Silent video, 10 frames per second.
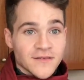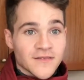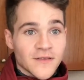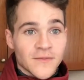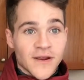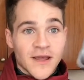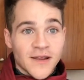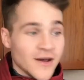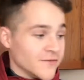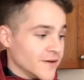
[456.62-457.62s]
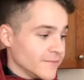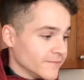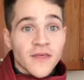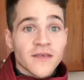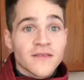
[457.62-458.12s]
slip your hand out of it.
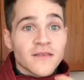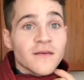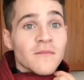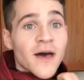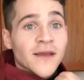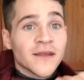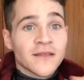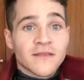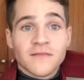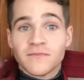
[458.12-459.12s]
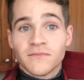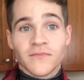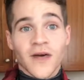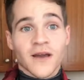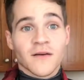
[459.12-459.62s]
This magnets,
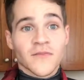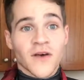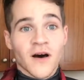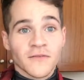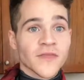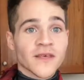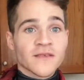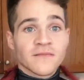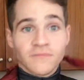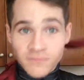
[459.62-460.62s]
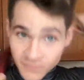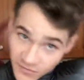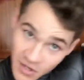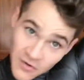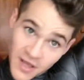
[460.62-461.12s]
that comes off. This
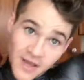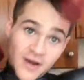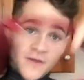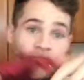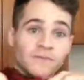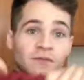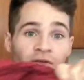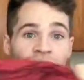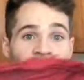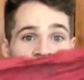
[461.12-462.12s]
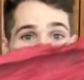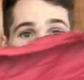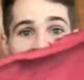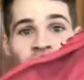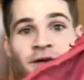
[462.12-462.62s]
coat hanger flies
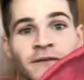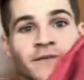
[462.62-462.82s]
around,